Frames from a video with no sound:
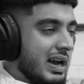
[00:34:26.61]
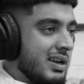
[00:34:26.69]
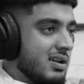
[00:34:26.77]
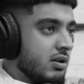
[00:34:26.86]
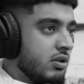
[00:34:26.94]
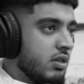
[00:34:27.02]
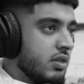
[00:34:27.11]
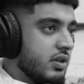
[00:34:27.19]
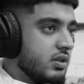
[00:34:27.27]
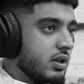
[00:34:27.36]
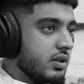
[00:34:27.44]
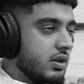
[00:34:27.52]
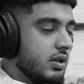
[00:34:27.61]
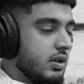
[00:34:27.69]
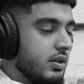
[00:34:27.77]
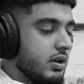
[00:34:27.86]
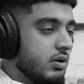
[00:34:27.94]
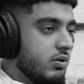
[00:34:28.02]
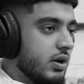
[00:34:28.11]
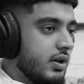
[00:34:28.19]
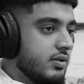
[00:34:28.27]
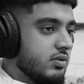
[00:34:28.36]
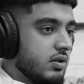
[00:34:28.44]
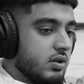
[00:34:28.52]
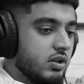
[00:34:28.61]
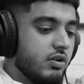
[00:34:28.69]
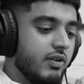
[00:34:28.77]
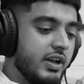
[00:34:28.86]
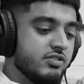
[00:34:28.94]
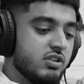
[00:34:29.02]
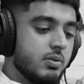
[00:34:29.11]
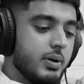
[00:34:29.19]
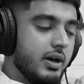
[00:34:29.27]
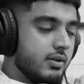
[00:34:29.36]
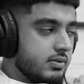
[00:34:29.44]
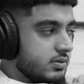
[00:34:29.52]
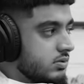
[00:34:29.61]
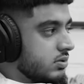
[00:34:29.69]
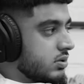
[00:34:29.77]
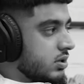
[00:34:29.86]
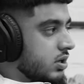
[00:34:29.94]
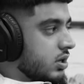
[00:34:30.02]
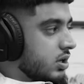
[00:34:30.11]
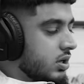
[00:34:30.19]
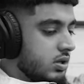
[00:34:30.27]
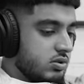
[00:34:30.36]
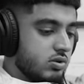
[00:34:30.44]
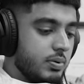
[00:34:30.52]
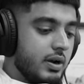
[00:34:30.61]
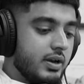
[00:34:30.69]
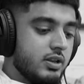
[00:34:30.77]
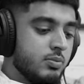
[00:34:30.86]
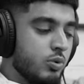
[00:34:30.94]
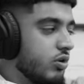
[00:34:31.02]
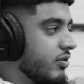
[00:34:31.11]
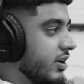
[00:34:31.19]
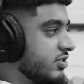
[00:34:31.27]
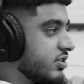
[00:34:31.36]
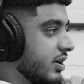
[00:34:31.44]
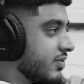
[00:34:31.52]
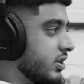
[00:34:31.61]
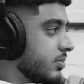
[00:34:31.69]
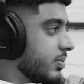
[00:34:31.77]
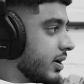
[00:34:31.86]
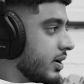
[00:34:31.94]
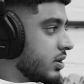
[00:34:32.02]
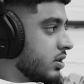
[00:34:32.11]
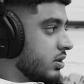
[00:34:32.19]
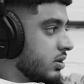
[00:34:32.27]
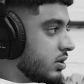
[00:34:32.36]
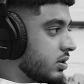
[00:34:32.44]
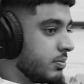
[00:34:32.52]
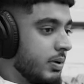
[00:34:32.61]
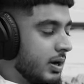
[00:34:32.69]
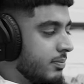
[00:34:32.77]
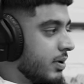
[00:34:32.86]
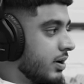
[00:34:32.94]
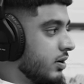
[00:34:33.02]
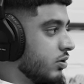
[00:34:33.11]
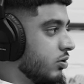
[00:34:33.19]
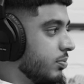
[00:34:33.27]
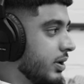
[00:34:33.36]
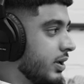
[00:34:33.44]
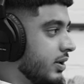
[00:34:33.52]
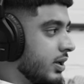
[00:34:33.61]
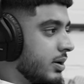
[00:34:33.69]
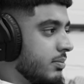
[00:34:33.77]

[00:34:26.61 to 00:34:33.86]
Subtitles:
And another thing that they look at is the grains on the bat. So apparently, the more grains you have on the bat, the better bat it could be.